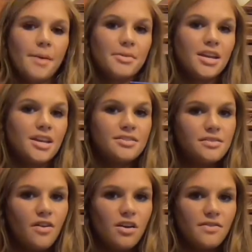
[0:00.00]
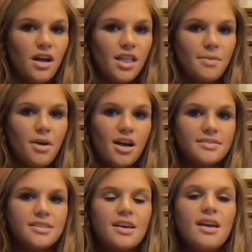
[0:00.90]
I'm going to use farfalle
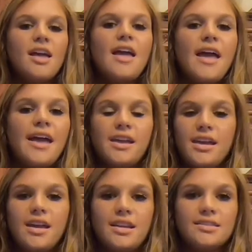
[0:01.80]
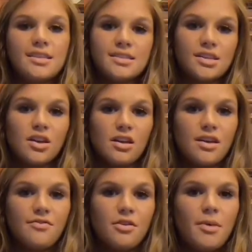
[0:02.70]
pasta and it says to
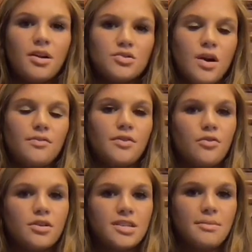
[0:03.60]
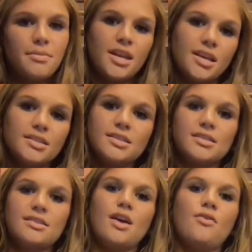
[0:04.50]
cook it for about 12 to 14
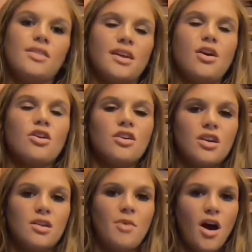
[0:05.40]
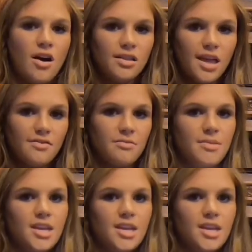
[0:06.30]
minutes so I think I'll cook it about 11